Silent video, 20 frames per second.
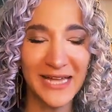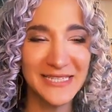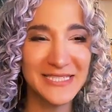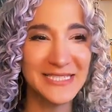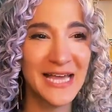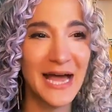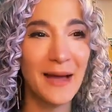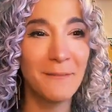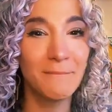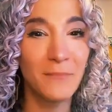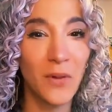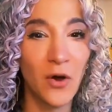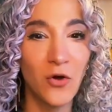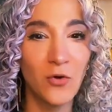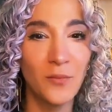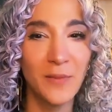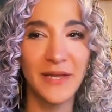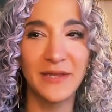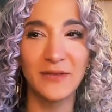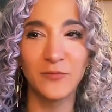That's that
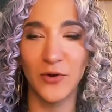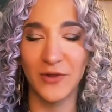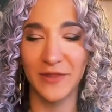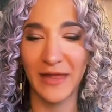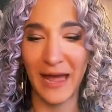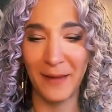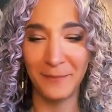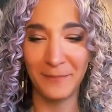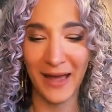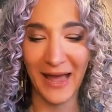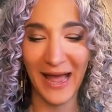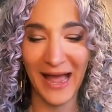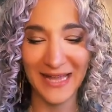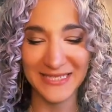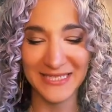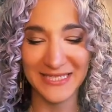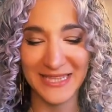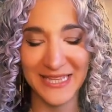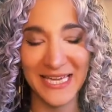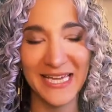moment where that
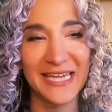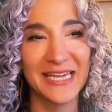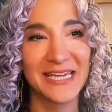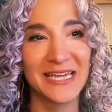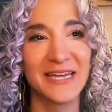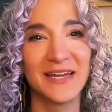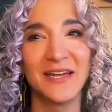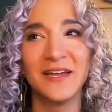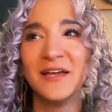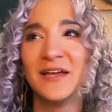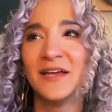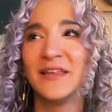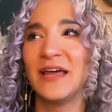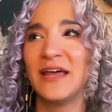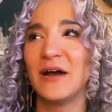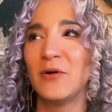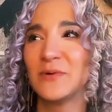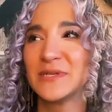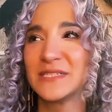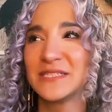past thing
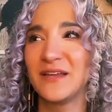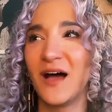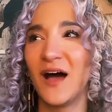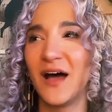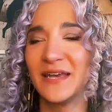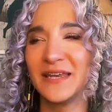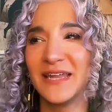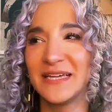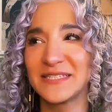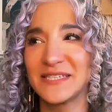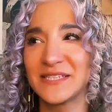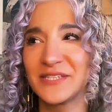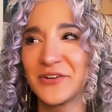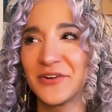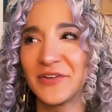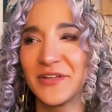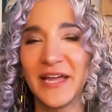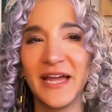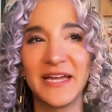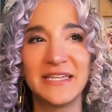that was not
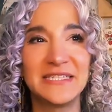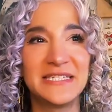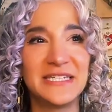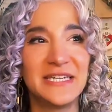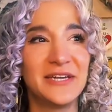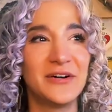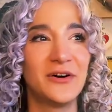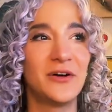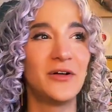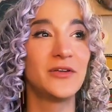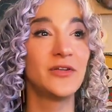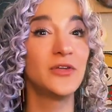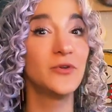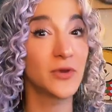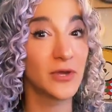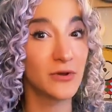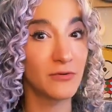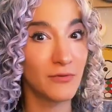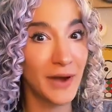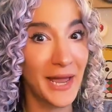necessarily ideal,
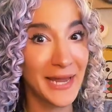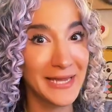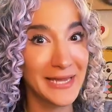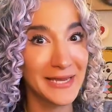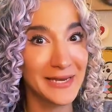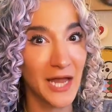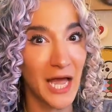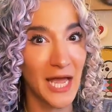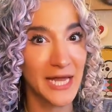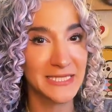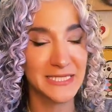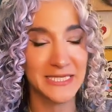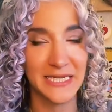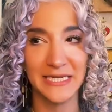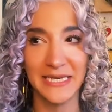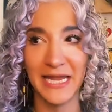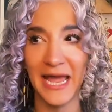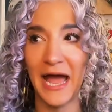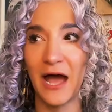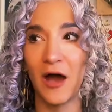you can recognize
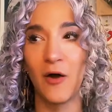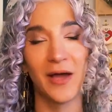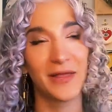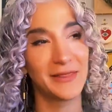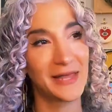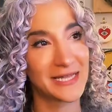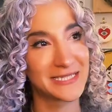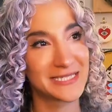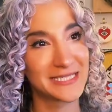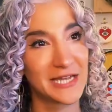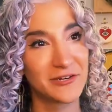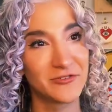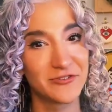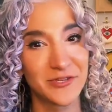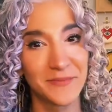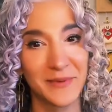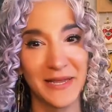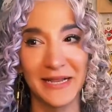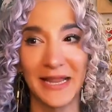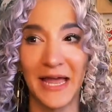it now. And that's the
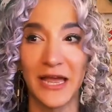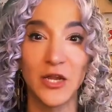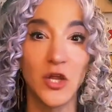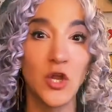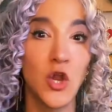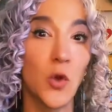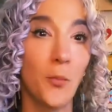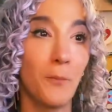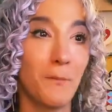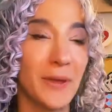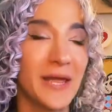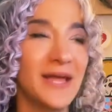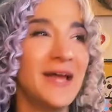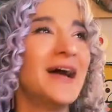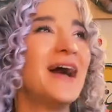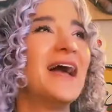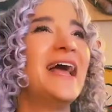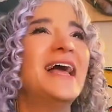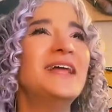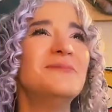energy being like, nope,
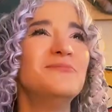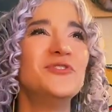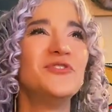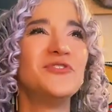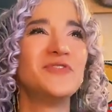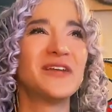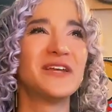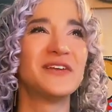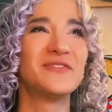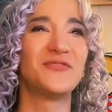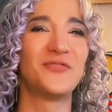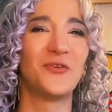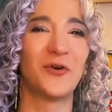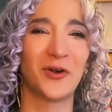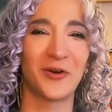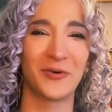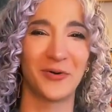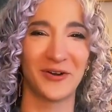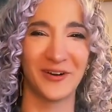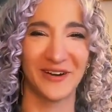and moving
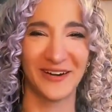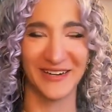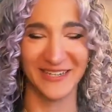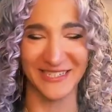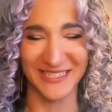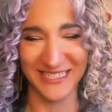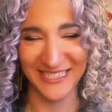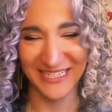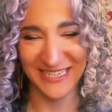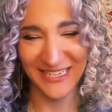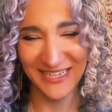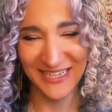forward.